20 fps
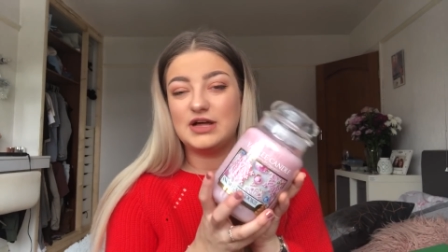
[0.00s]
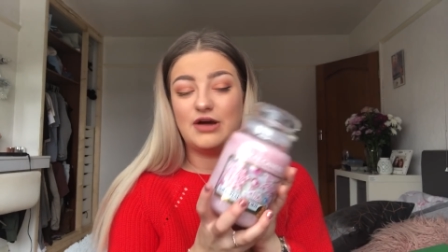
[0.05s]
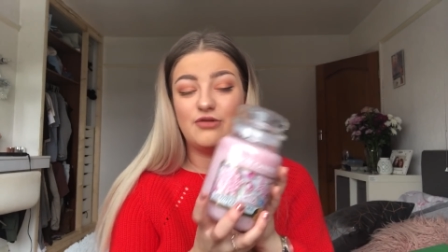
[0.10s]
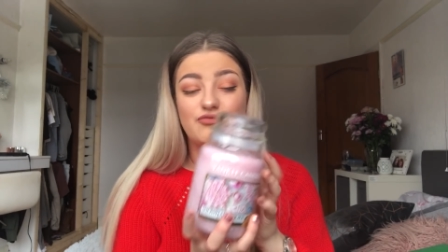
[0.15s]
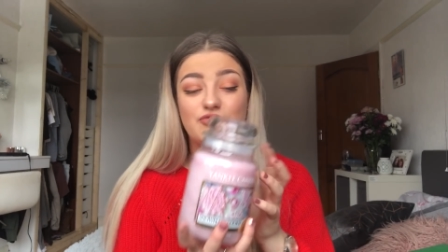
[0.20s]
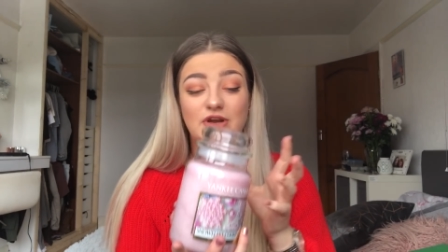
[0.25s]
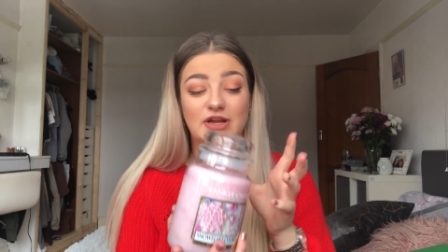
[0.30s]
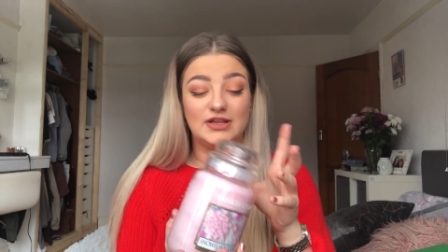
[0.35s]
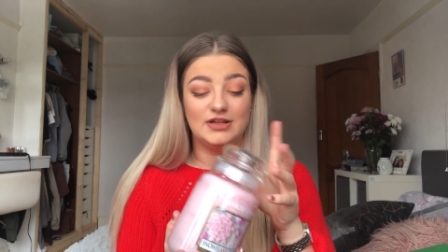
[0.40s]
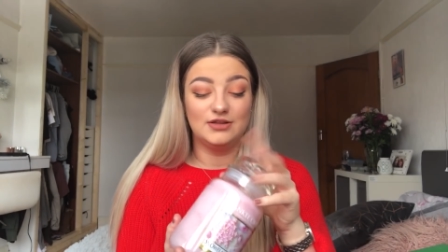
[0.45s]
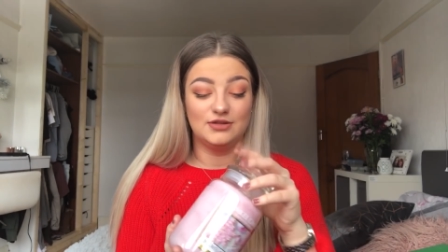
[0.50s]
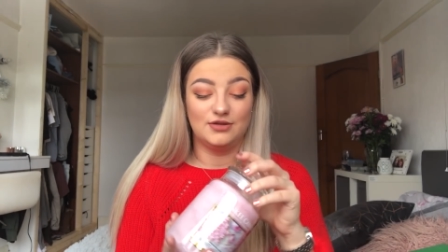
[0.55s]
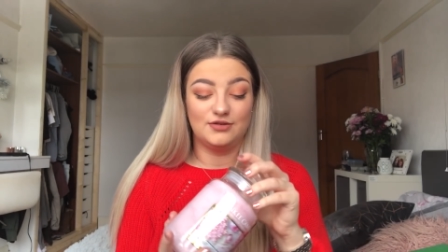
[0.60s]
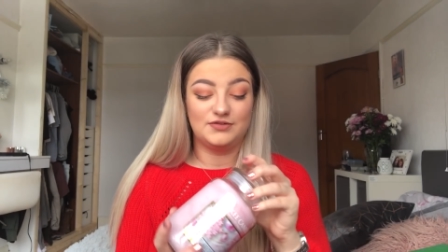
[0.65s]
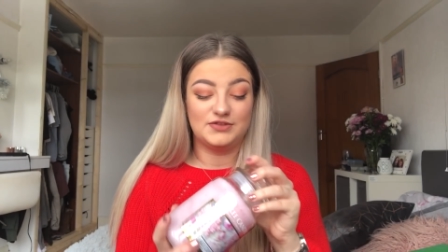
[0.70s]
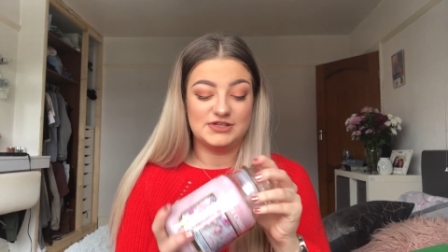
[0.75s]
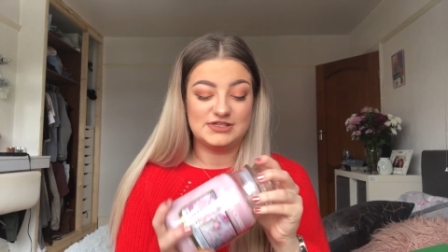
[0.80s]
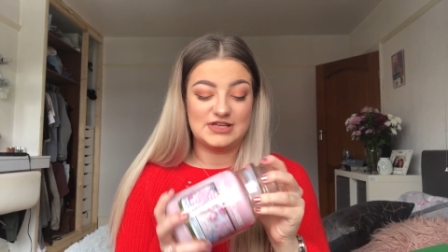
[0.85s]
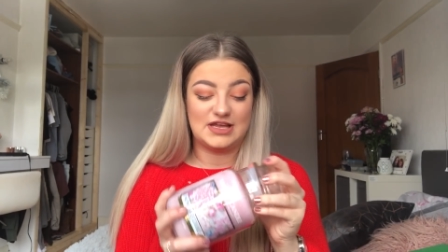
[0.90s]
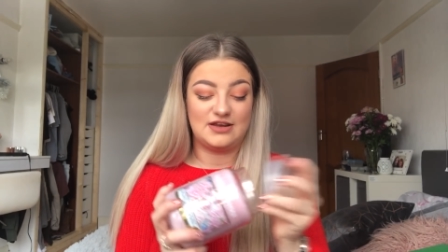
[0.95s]
I really
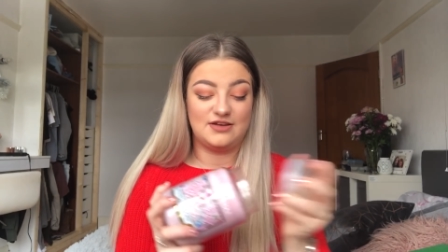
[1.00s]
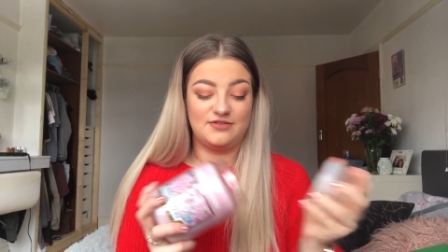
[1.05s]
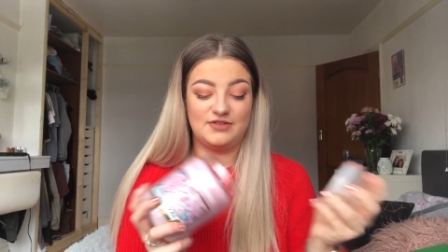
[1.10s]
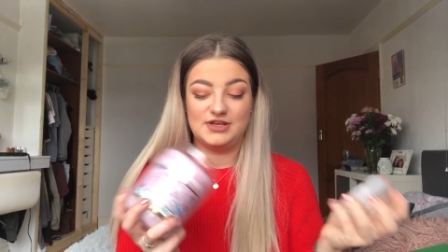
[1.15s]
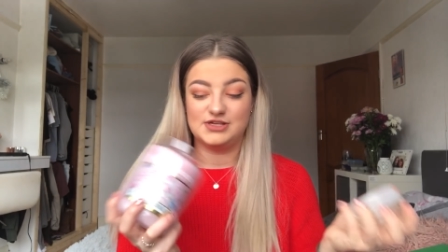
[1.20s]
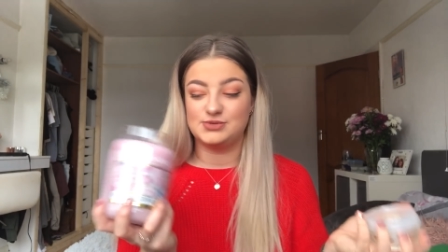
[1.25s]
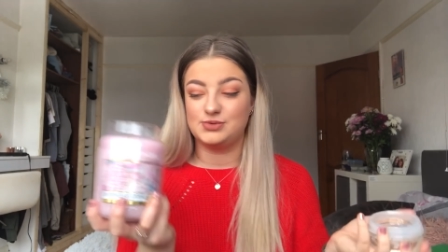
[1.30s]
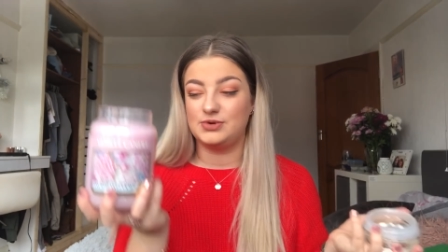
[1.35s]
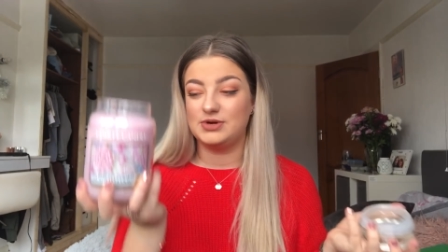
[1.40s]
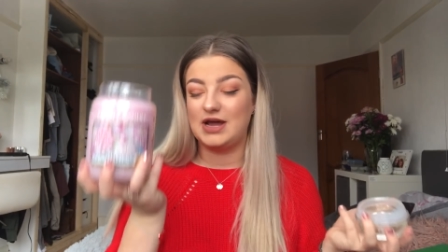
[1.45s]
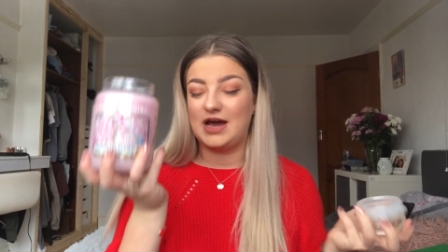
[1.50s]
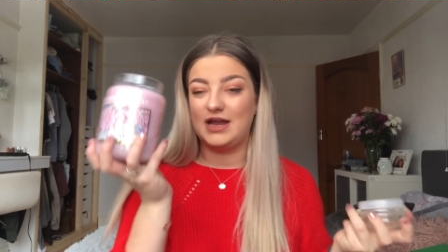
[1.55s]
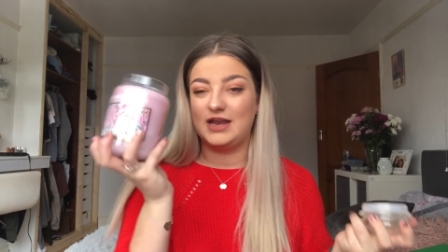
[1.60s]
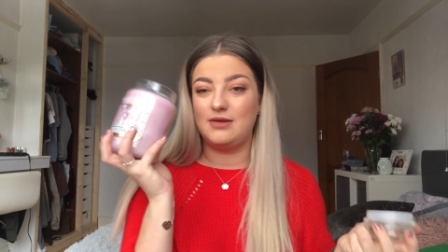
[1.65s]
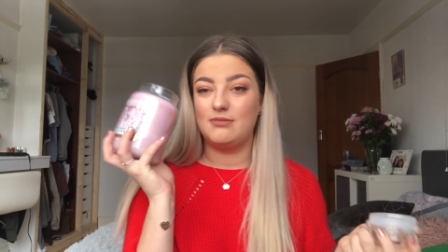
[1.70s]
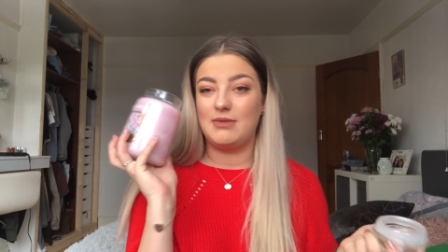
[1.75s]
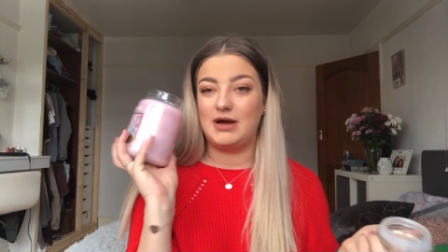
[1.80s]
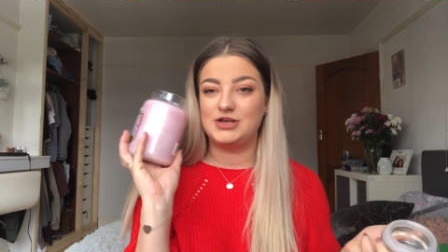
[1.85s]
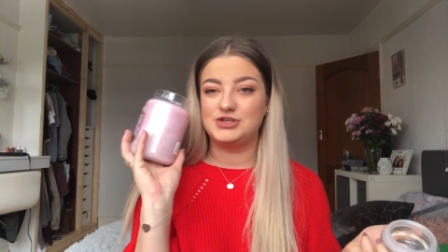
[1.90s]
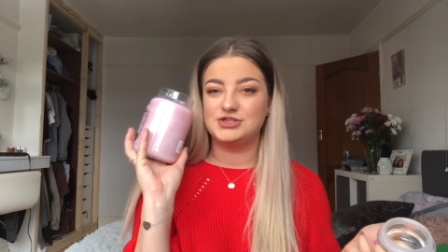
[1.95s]
love the scent of this one, and
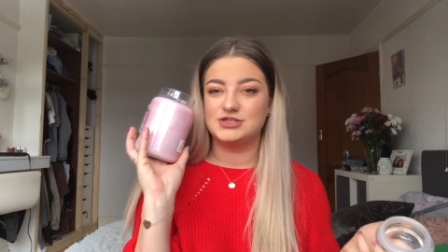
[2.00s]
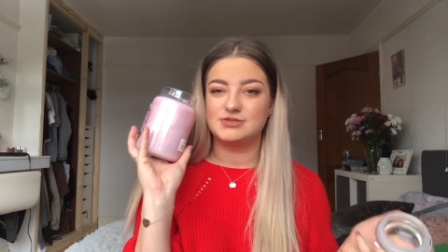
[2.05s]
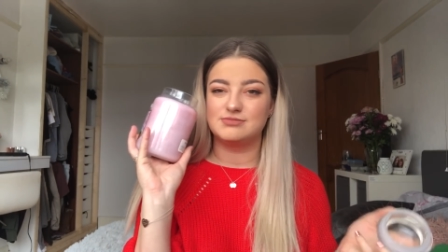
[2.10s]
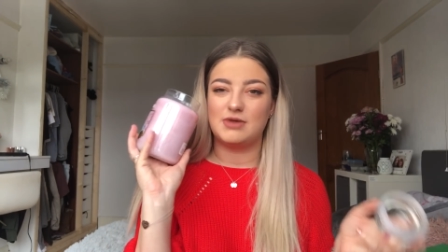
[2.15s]
it matches